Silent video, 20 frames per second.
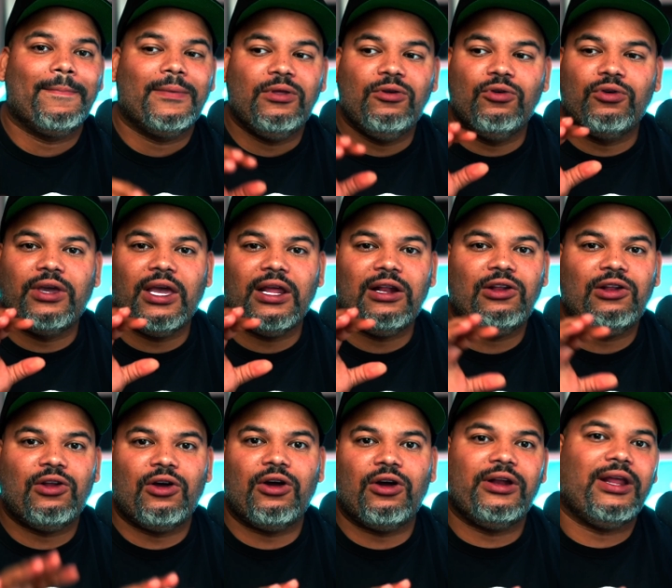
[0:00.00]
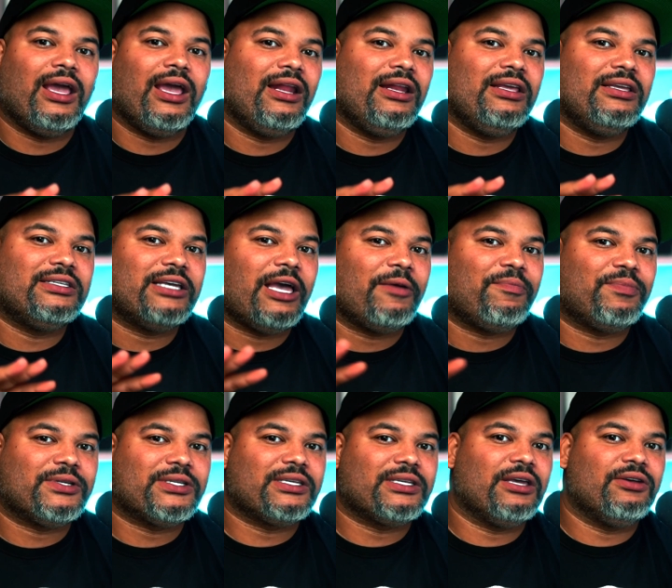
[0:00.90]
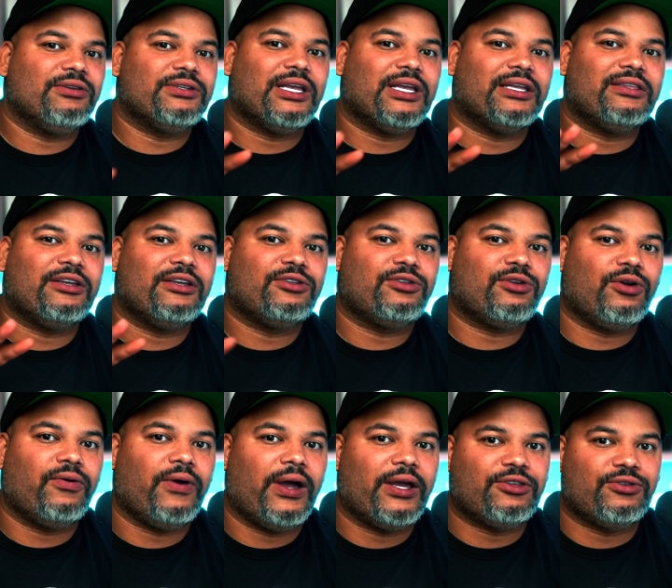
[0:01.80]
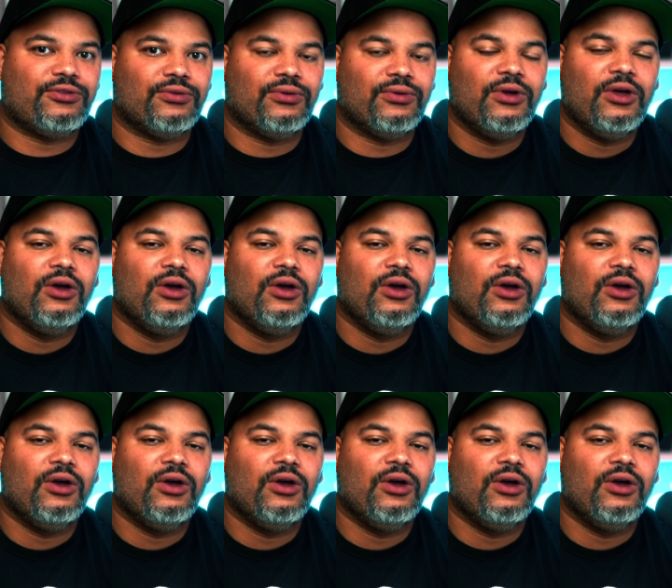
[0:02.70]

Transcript: You can learn any type of skills that they throw at you.